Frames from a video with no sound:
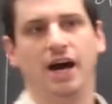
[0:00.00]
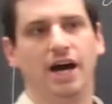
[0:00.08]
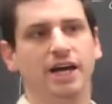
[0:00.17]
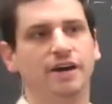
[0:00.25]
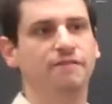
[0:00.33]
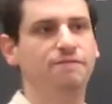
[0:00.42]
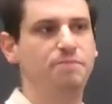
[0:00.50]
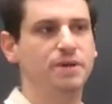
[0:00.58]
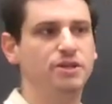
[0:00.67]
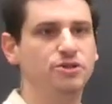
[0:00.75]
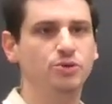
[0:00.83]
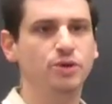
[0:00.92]
I have
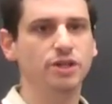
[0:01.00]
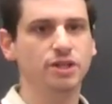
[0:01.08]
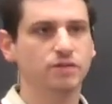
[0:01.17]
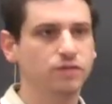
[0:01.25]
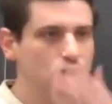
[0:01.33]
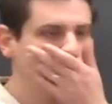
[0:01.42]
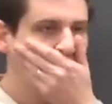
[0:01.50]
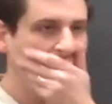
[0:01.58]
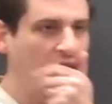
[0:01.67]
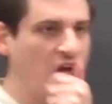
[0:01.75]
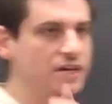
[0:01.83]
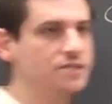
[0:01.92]
been doing this for
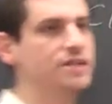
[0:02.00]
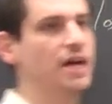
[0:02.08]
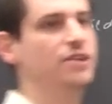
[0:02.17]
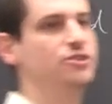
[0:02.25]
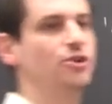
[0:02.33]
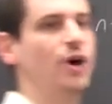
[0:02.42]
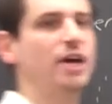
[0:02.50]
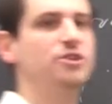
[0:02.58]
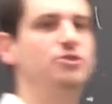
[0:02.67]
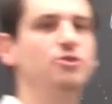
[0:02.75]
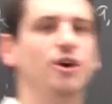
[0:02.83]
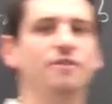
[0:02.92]
three years, and so I
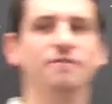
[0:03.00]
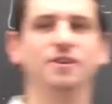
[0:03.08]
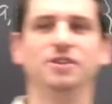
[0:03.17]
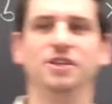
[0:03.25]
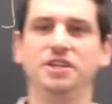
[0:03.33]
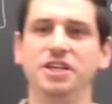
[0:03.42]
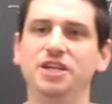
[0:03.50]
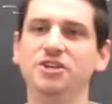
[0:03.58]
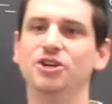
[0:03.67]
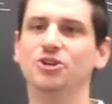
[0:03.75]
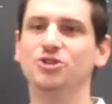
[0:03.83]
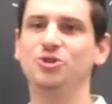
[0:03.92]
do not feel the
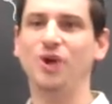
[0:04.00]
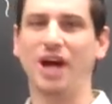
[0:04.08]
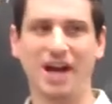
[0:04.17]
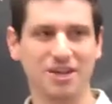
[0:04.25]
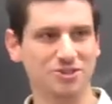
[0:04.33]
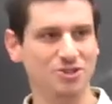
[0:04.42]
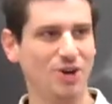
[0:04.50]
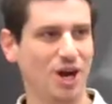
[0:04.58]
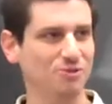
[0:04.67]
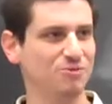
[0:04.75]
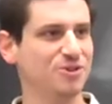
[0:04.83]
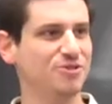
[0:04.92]
need to ask you how